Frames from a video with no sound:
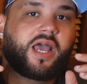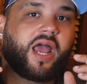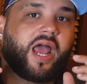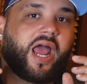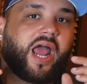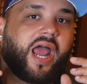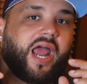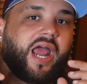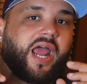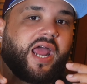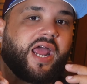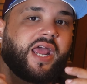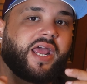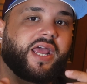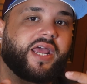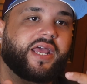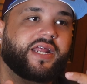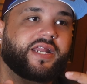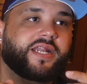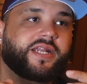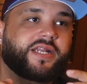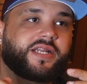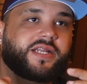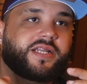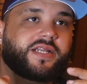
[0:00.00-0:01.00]

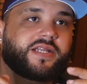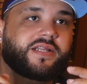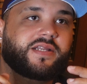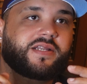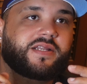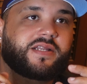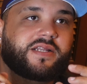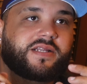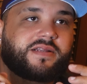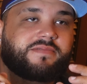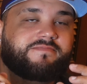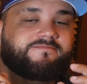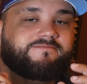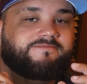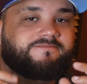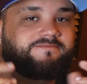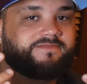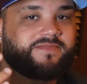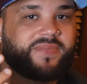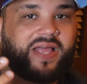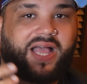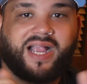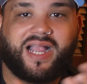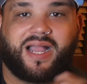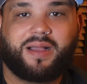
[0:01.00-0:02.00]
And
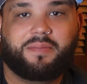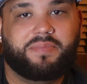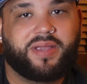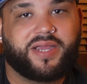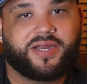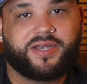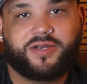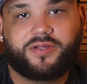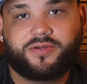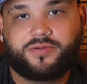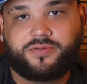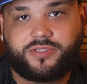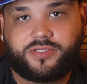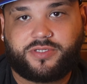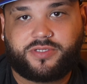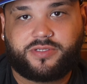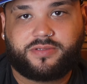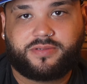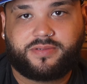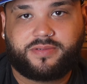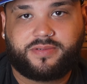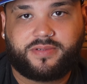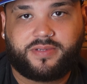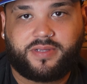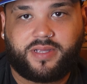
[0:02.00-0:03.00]
I got big news.
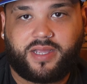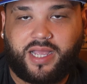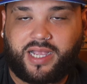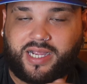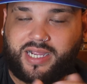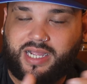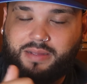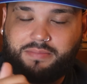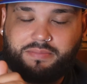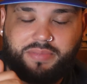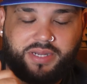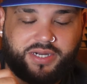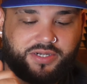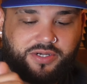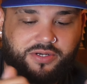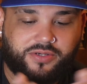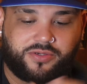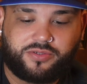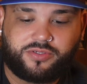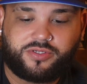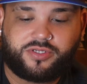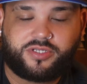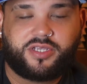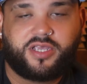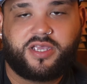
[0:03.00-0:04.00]
I got big
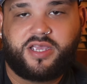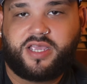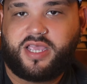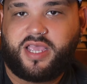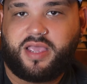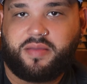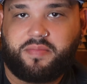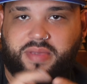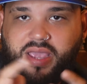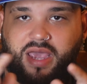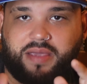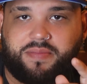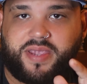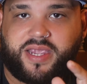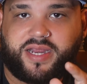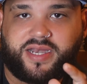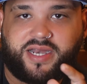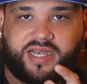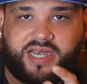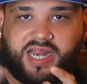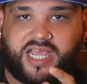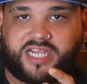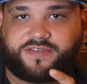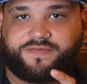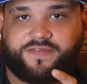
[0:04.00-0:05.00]
news. Maybe in the
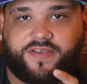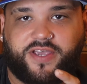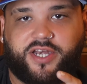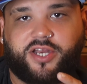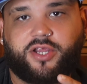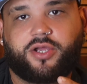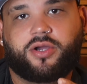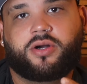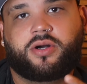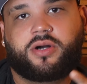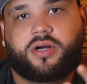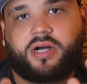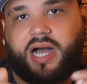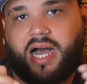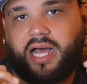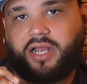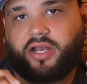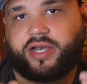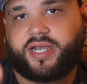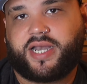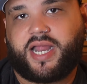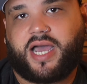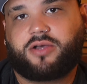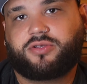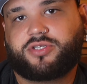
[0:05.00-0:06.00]
next video, I'll
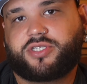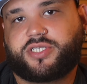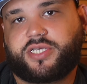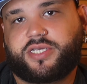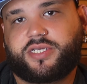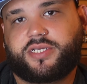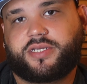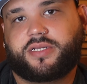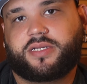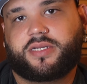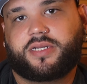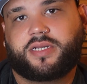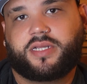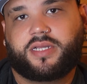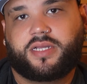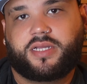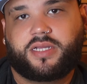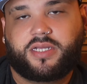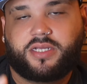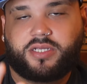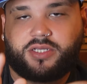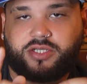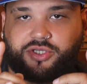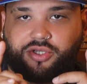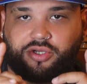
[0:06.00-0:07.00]
announce it.
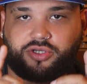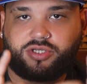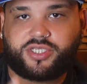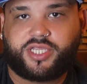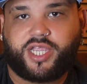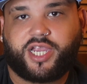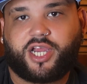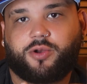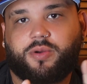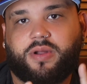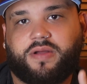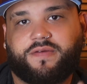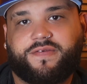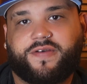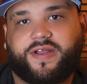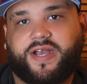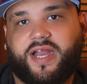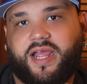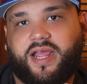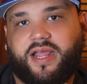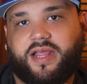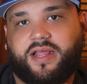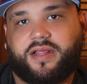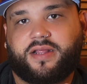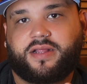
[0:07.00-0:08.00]
So stick around for
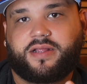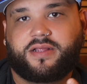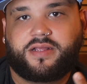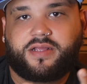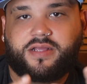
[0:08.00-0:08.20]
that.